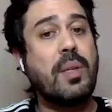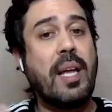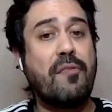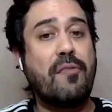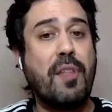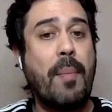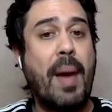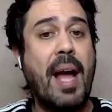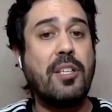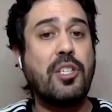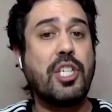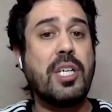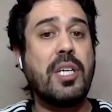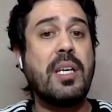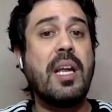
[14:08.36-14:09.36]
you left the
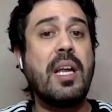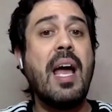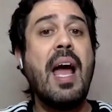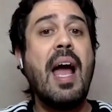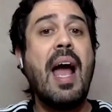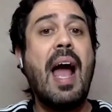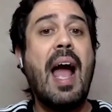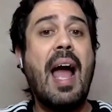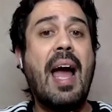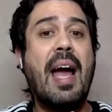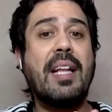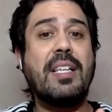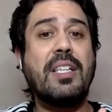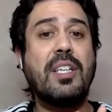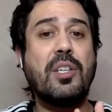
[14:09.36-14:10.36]
mansion
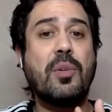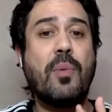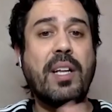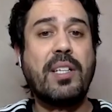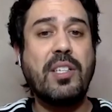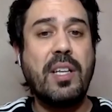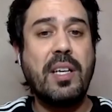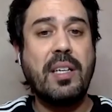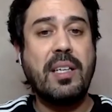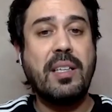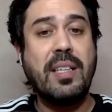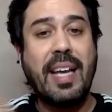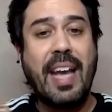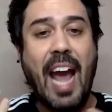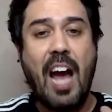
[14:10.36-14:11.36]
and you went into
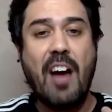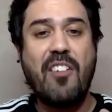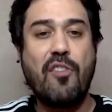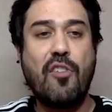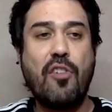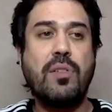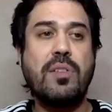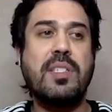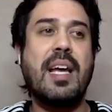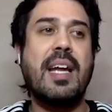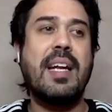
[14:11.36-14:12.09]
the caverns,